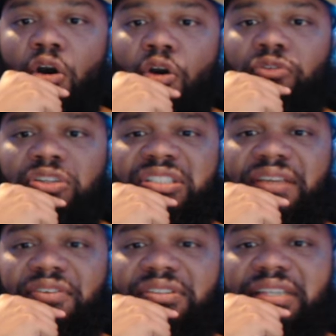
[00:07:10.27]
Over
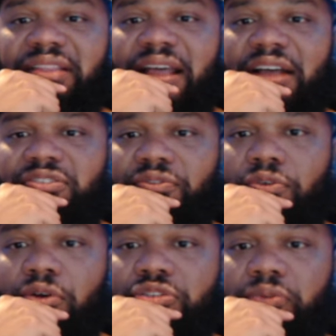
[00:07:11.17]

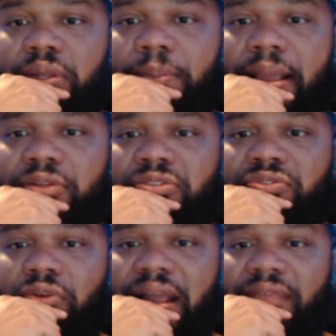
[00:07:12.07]
17,400 rebounds
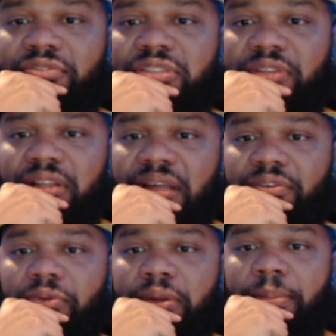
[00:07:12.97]
for an average of
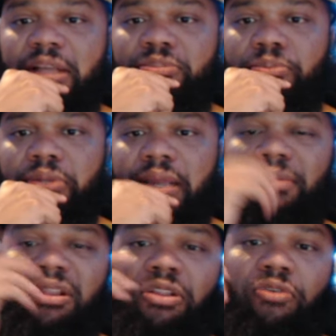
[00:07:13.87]
11 rebounds per
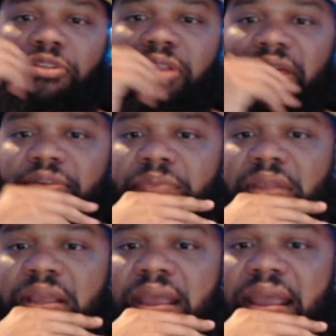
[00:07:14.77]
game, a little over 11.
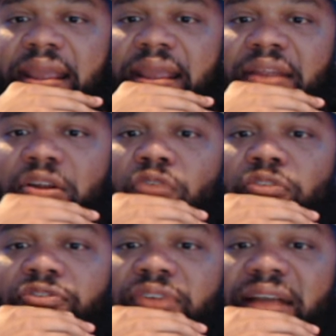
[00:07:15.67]
And
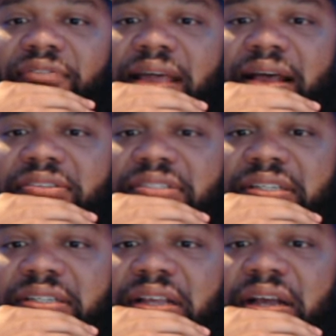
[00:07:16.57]
over
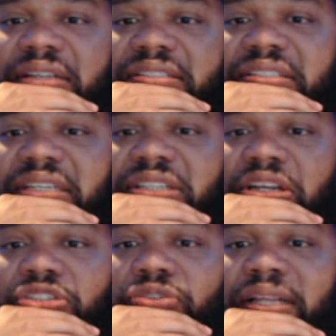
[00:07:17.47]

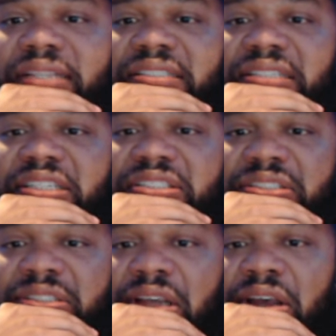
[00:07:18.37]
5,600
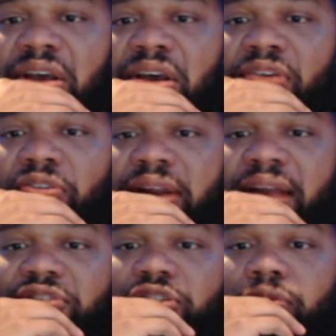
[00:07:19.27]
assists for an
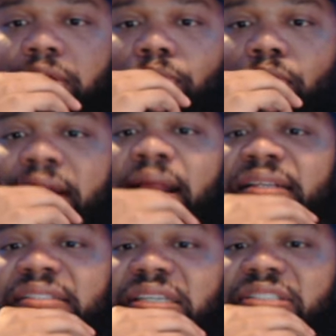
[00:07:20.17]
average of
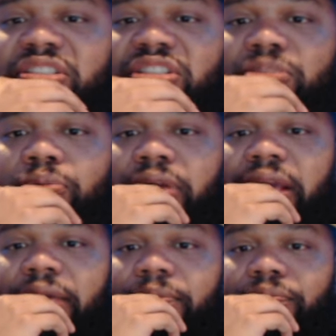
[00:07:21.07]
3.6 assists per
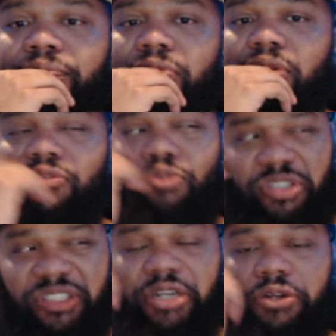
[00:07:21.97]
game
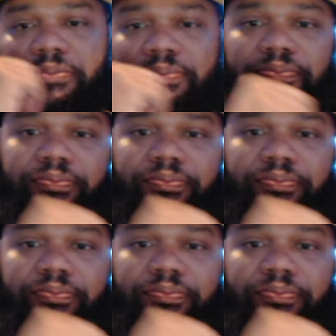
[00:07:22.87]
for a center.